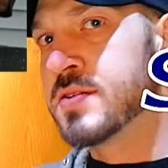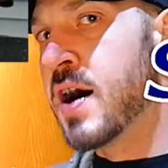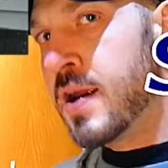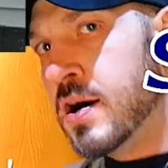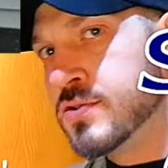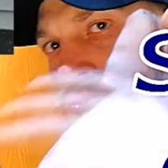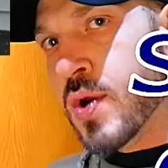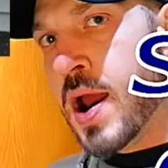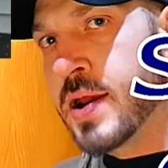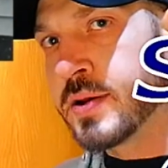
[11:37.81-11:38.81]
I don't
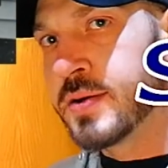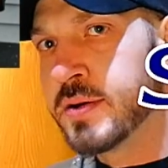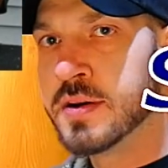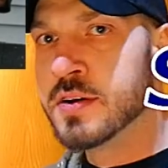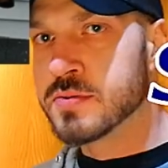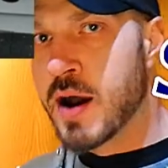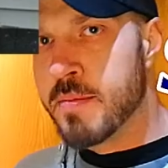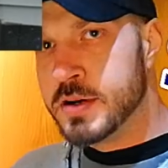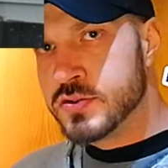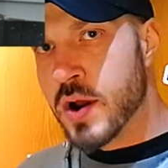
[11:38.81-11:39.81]
drink, so I
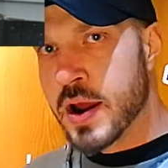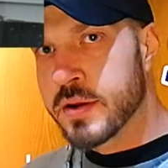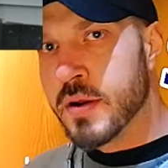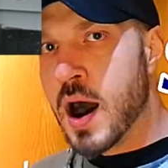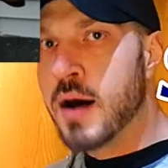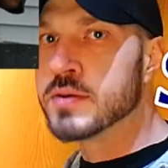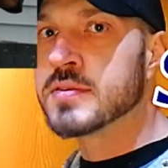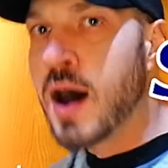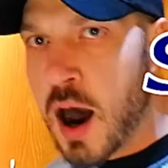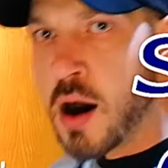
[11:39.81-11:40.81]
be drinking hot
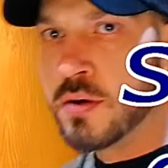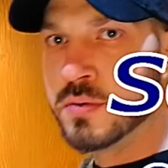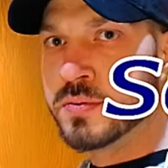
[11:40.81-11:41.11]
sauce.